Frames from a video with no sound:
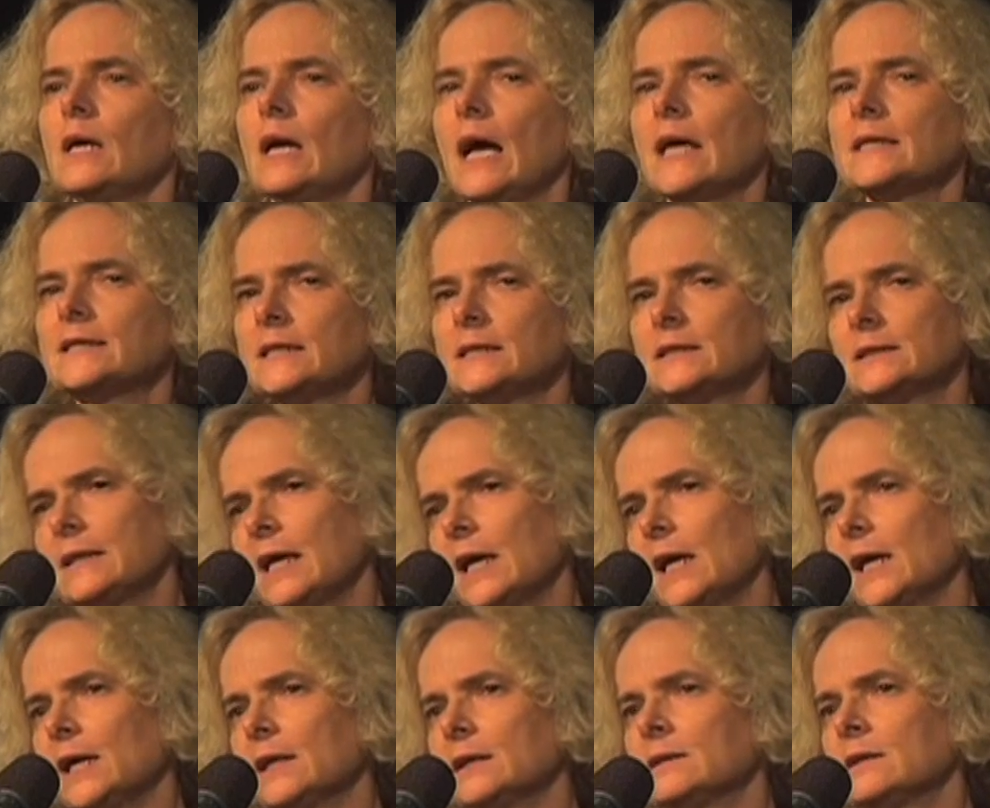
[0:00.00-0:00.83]
And since
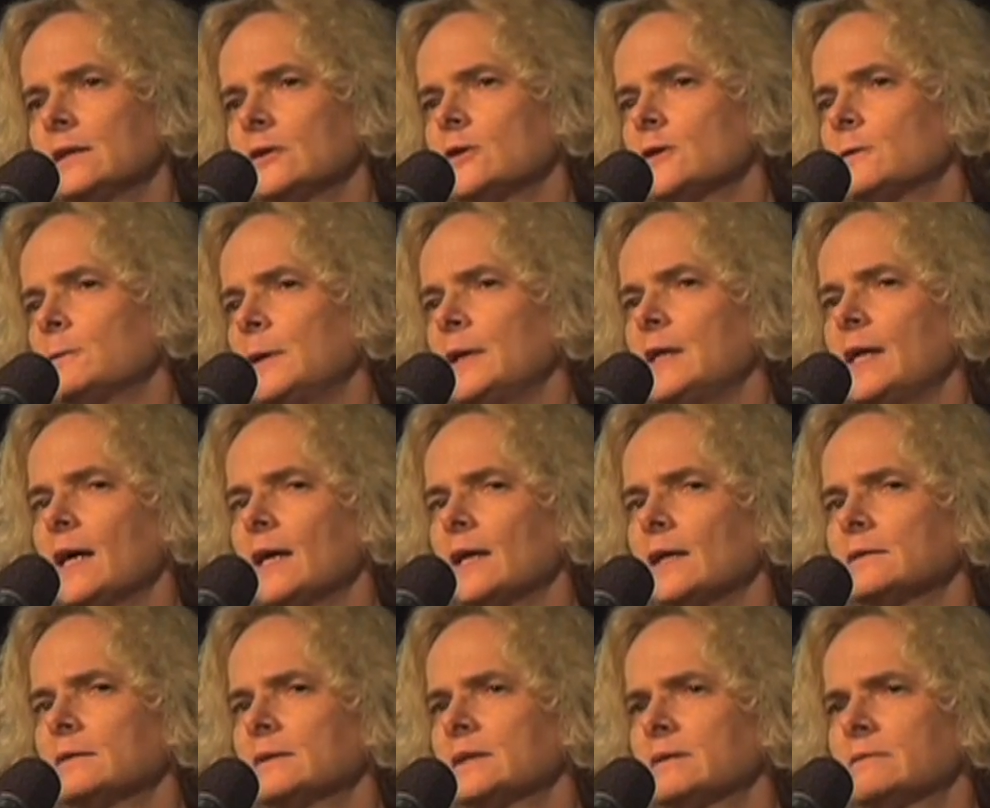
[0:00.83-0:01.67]
then, there's been
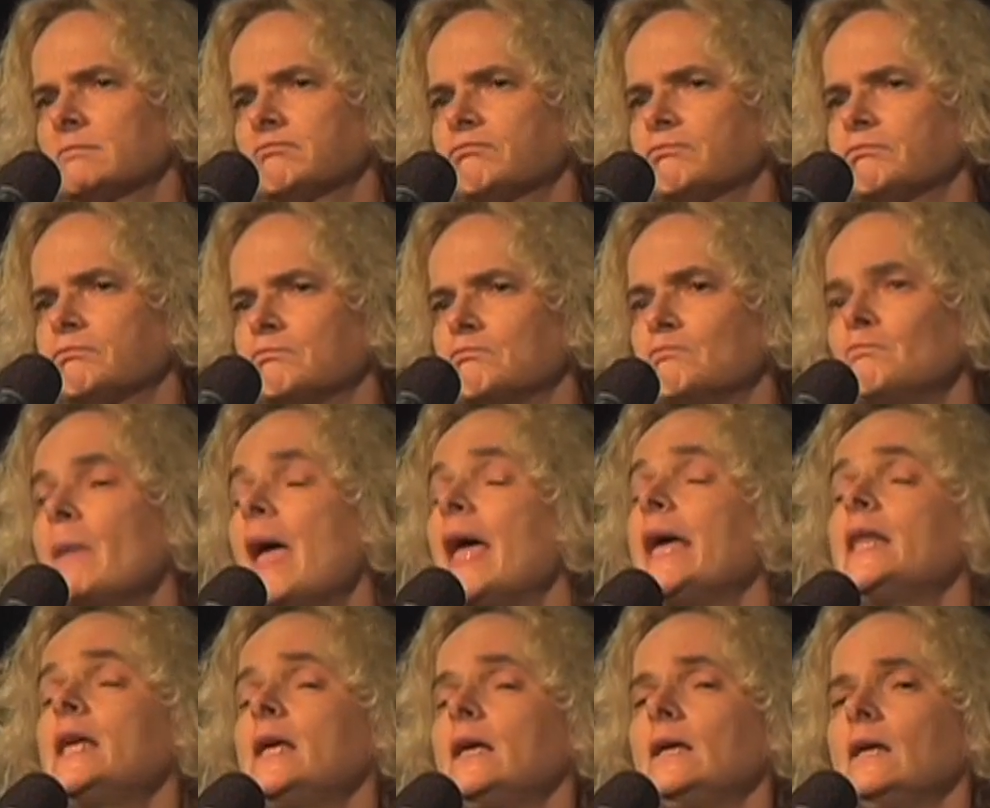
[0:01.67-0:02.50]
a
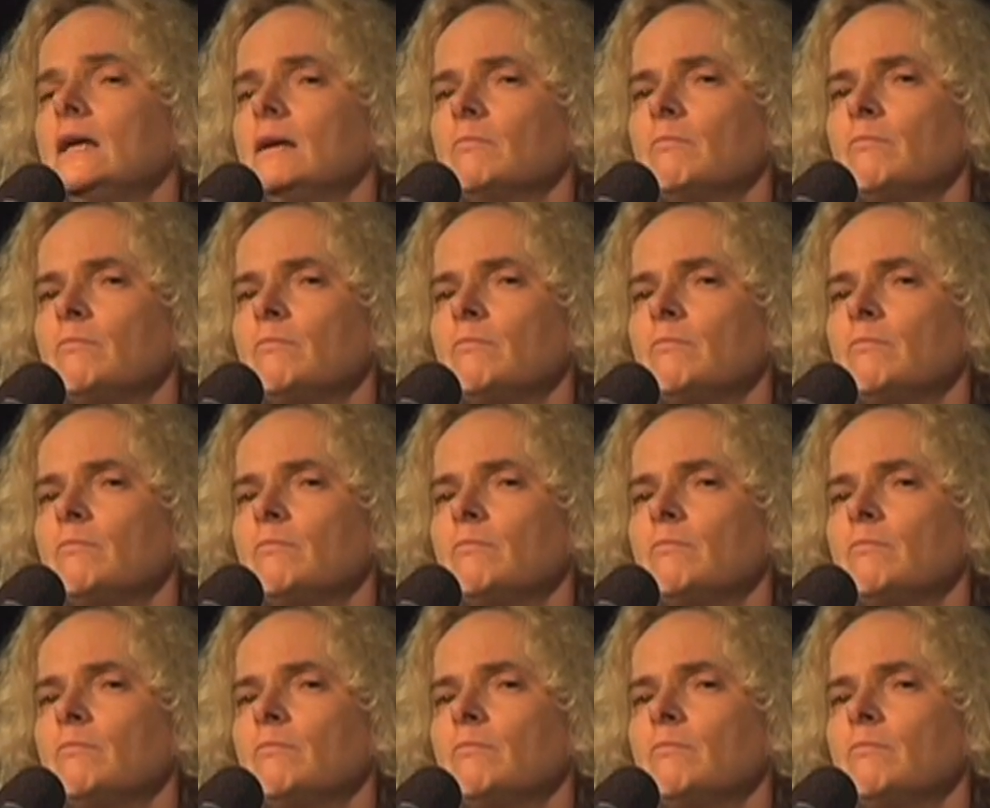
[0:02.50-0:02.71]
many,